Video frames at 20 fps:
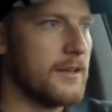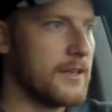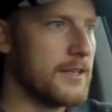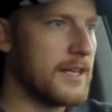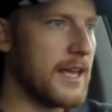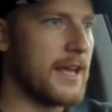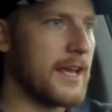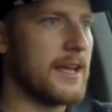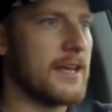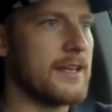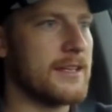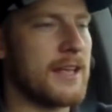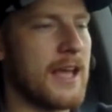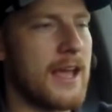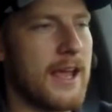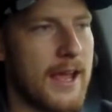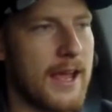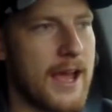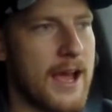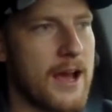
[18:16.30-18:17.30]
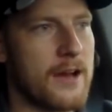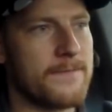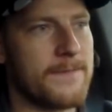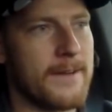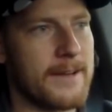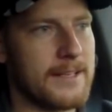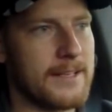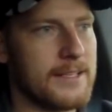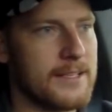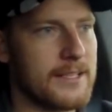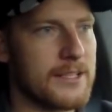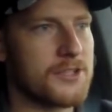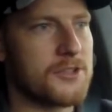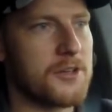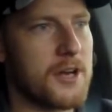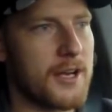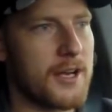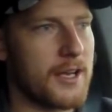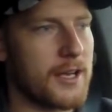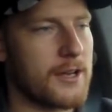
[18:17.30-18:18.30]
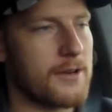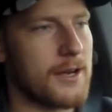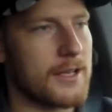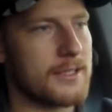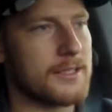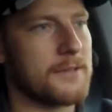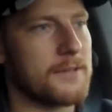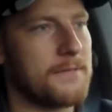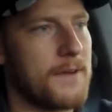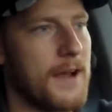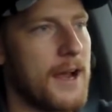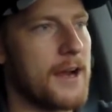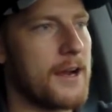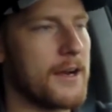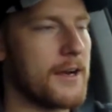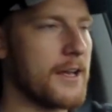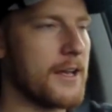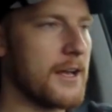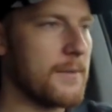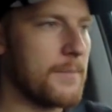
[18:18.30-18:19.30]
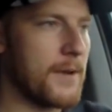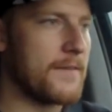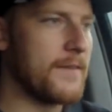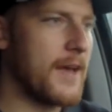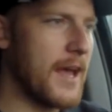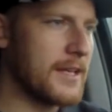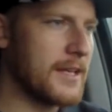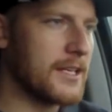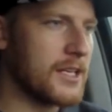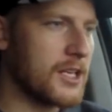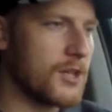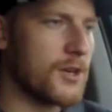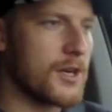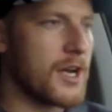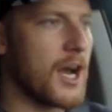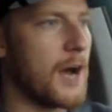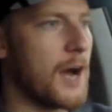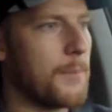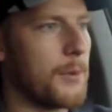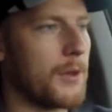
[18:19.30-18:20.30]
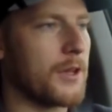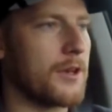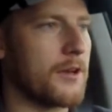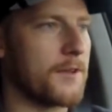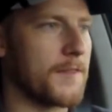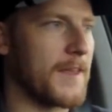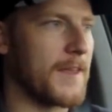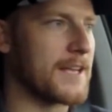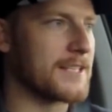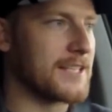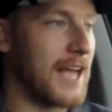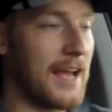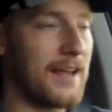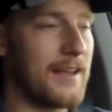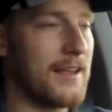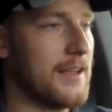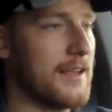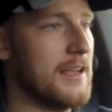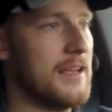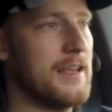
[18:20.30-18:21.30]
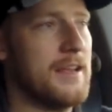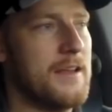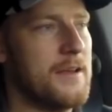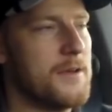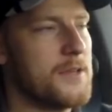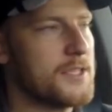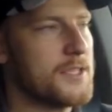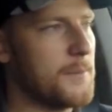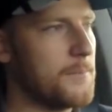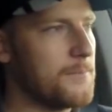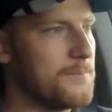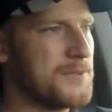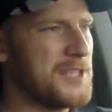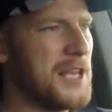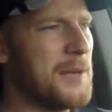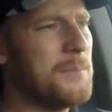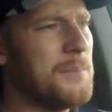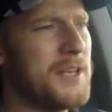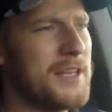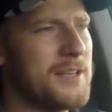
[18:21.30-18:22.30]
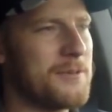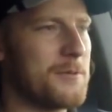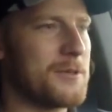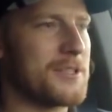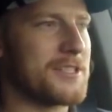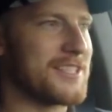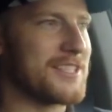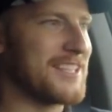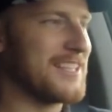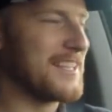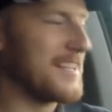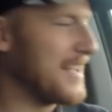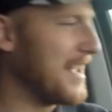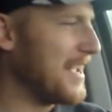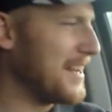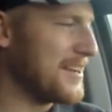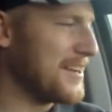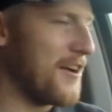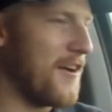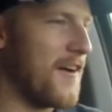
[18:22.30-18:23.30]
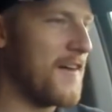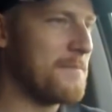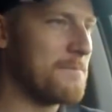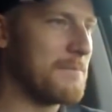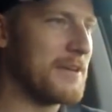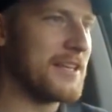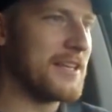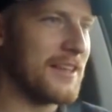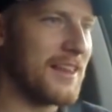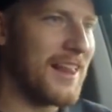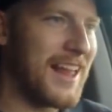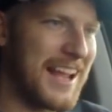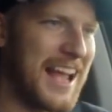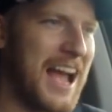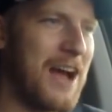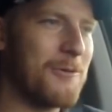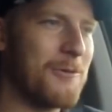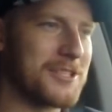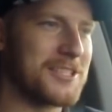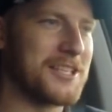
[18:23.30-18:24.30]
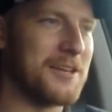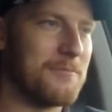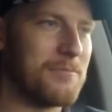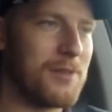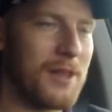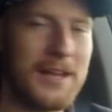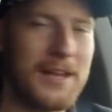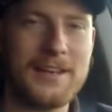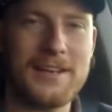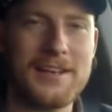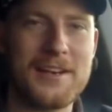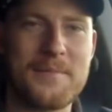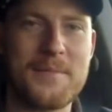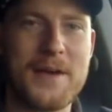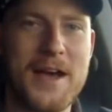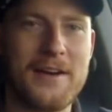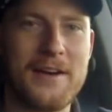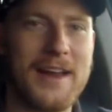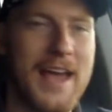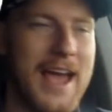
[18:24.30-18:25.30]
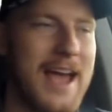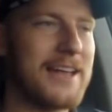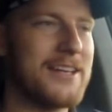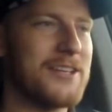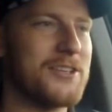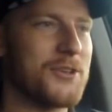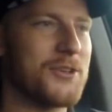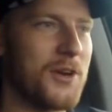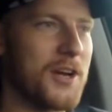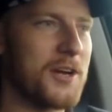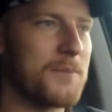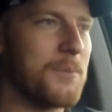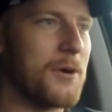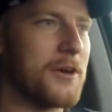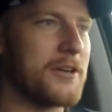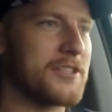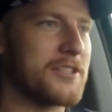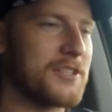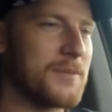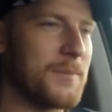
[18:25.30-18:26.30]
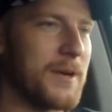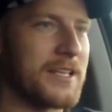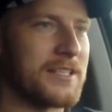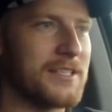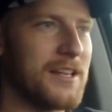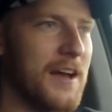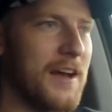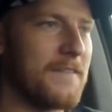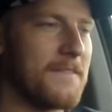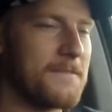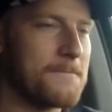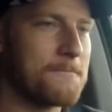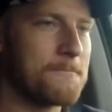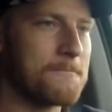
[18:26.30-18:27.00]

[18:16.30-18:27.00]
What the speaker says: Day in, day out. If I need this truck, I go out there, fire it up. I've had to do a couple little things. Somebody was getting on me, like I was complaining about adding truck parts to my stuff.